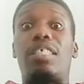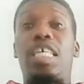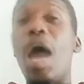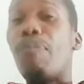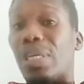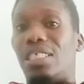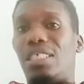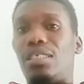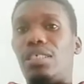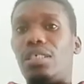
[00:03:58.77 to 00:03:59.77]

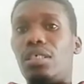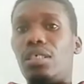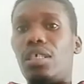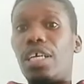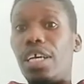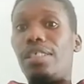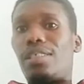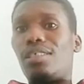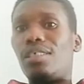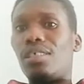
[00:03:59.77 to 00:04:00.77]
escaping
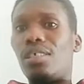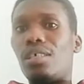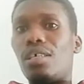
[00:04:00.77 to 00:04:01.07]
his